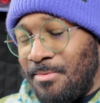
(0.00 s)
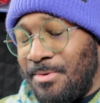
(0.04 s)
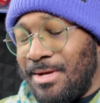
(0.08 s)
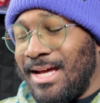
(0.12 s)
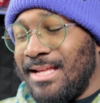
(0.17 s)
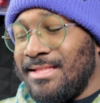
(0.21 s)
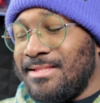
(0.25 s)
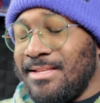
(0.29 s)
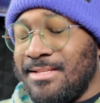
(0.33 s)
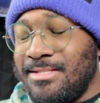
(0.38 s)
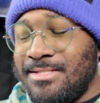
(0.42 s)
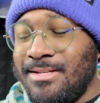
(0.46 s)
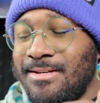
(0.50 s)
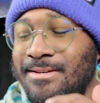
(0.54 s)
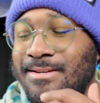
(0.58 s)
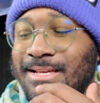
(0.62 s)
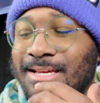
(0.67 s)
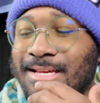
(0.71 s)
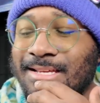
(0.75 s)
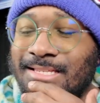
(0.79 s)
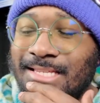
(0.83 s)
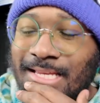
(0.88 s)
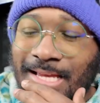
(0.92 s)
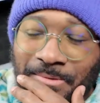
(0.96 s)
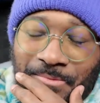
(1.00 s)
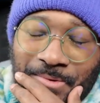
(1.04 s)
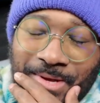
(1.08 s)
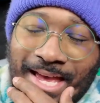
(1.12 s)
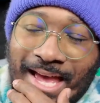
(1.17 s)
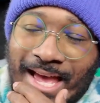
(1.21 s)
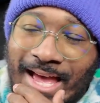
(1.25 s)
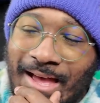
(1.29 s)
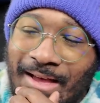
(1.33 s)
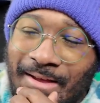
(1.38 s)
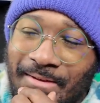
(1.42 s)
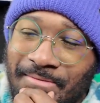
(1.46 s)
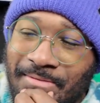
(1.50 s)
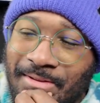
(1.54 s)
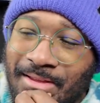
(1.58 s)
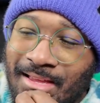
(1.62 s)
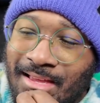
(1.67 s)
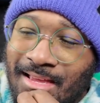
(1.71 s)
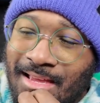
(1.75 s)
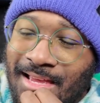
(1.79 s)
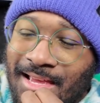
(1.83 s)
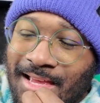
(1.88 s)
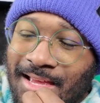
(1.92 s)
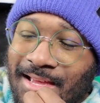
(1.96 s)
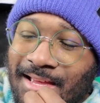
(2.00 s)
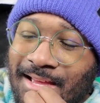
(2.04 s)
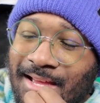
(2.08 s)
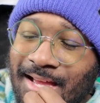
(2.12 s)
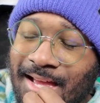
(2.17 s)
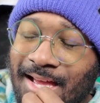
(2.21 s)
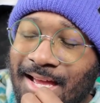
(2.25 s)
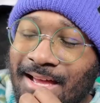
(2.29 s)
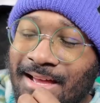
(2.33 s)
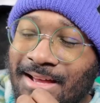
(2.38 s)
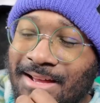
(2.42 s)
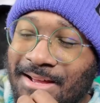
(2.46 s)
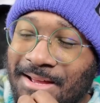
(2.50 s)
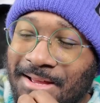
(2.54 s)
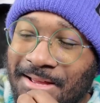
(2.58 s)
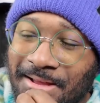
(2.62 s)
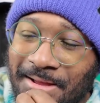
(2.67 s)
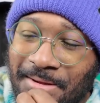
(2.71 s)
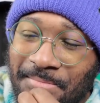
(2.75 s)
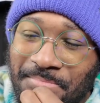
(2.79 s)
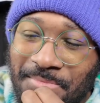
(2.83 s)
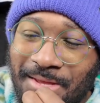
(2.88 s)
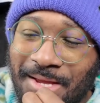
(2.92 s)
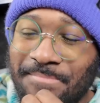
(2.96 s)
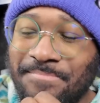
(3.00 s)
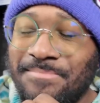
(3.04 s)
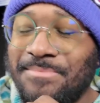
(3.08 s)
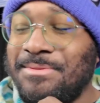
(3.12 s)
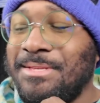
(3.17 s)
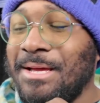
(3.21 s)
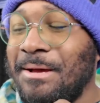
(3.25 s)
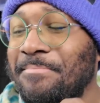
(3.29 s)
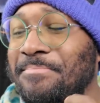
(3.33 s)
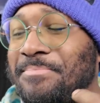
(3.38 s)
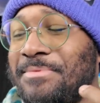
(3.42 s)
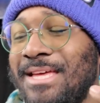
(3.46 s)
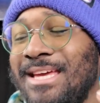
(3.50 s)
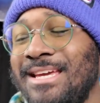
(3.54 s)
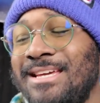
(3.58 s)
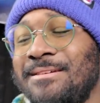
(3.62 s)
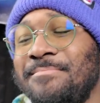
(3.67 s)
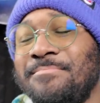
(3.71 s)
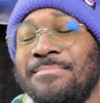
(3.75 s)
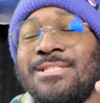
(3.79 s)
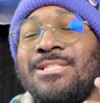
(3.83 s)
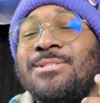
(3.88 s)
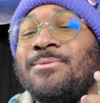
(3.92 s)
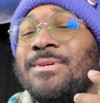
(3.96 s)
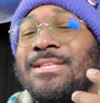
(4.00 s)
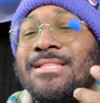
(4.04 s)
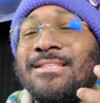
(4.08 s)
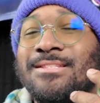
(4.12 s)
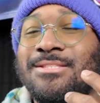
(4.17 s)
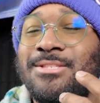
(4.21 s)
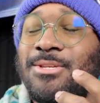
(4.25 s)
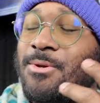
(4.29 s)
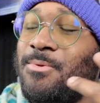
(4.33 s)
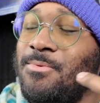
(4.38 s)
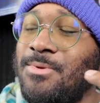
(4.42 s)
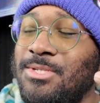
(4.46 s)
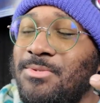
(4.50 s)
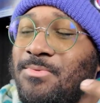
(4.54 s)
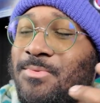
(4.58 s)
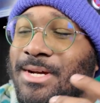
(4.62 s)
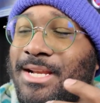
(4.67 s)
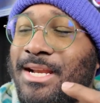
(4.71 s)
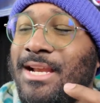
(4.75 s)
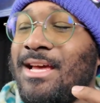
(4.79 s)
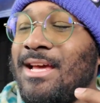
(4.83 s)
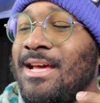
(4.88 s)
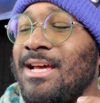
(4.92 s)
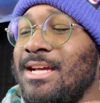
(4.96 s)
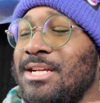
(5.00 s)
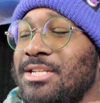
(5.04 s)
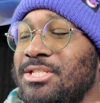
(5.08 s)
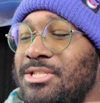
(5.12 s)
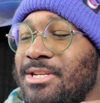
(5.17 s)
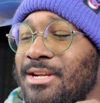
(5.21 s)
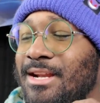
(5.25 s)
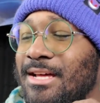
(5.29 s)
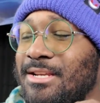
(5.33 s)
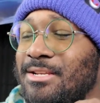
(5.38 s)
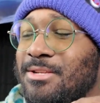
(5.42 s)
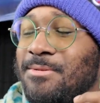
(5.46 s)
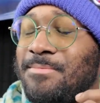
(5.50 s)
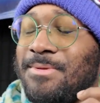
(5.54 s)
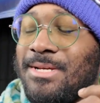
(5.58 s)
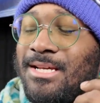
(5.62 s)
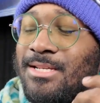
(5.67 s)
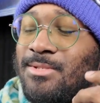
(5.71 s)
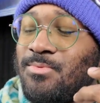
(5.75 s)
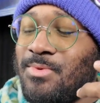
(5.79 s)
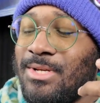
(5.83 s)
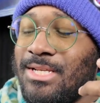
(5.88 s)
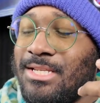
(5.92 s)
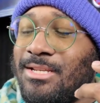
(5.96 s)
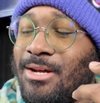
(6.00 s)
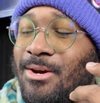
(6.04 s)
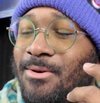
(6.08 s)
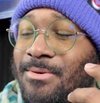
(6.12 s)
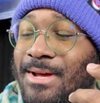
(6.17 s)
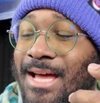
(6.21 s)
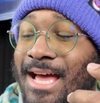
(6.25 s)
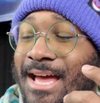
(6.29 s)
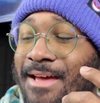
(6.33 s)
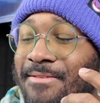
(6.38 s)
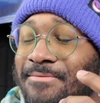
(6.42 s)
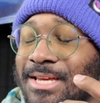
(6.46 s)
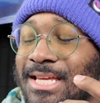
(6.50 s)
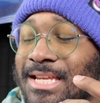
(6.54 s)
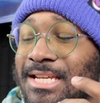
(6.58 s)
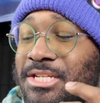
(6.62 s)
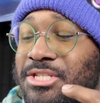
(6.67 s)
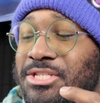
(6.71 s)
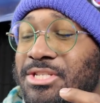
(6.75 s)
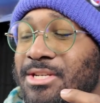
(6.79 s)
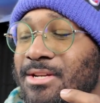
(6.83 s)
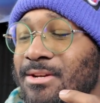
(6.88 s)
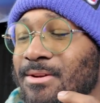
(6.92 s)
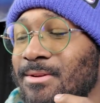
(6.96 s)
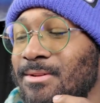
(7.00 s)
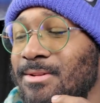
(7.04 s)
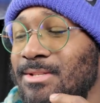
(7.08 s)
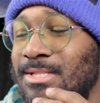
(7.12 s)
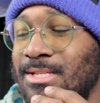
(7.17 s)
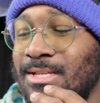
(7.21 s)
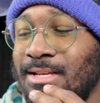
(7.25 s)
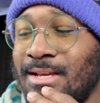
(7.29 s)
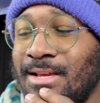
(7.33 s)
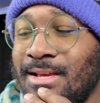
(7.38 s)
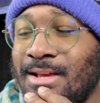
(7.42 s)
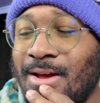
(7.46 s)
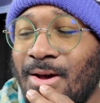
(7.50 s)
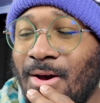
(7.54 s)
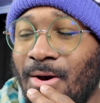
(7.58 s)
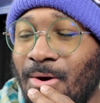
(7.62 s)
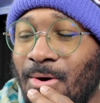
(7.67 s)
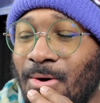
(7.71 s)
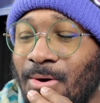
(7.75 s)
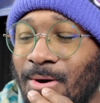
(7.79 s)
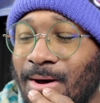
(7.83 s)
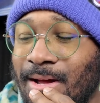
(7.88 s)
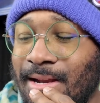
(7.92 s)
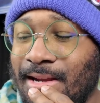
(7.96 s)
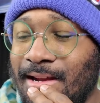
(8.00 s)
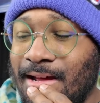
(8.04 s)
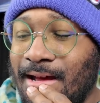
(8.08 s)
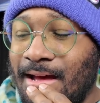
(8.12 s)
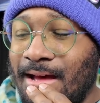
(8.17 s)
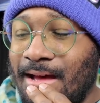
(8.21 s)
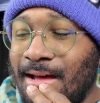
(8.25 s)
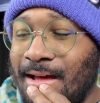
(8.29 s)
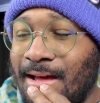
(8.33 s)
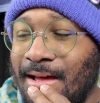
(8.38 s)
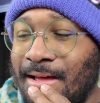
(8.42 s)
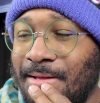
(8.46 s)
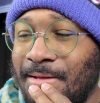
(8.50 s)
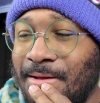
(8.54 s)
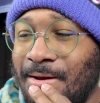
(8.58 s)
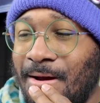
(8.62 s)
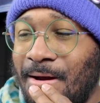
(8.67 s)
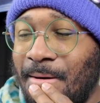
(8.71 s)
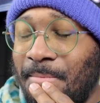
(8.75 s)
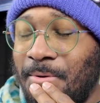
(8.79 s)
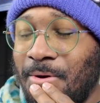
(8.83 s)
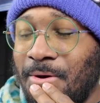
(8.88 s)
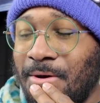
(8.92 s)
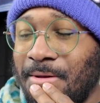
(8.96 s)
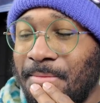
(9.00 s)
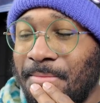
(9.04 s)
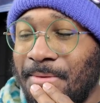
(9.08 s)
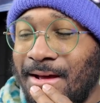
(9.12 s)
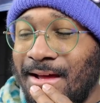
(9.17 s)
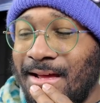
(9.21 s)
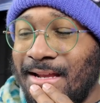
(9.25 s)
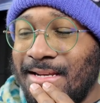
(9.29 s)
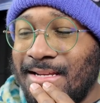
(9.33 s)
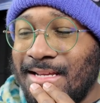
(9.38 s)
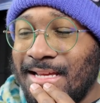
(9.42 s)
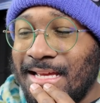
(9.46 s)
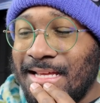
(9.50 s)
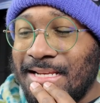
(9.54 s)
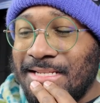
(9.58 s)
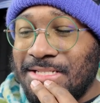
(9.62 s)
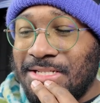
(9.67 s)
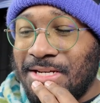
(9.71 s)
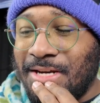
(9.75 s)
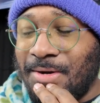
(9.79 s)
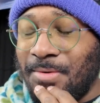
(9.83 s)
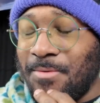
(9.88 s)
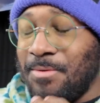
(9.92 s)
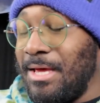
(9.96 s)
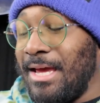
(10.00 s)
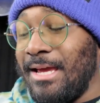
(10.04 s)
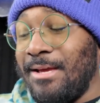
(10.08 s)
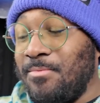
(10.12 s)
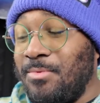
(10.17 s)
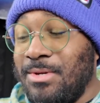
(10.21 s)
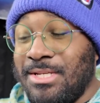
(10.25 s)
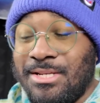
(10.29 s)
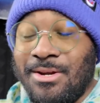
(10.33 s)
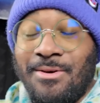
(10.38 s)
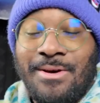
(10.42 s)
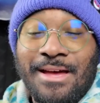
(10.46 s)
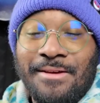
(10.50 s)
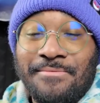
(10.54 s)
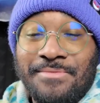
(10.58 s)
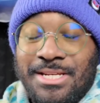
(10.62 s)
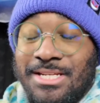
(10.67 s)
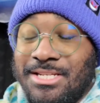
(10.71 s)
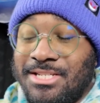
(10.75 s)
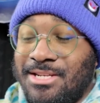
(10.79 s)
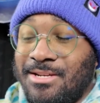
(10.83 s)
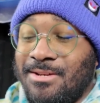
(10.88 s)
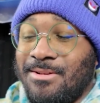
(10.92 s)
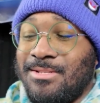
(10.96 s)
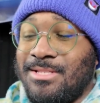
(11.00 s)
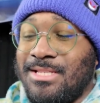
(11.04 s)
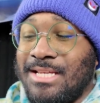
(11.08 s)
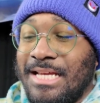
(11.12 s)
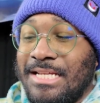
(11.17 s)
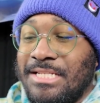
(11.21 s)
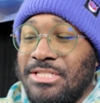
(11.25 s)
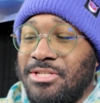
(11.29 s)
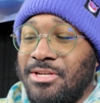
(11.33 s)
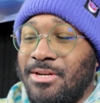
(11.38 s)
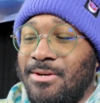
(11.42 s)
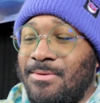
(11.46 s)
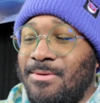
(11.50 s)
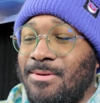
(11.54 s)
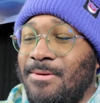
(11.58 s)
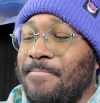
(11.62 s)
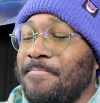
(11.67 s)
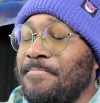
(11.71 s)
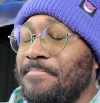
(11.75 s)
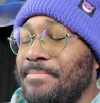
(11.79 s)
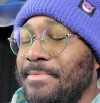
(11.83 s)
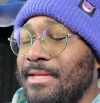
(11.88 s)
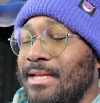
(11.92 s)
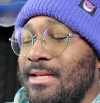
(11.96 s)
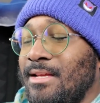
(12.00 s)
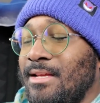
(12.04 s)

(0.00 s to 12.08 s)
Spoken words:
We got the Xerneas and we have. I'm thinking between the two, which one should I do? Because we don't have any shields on our Pokemon, and like we don't have any shields in general.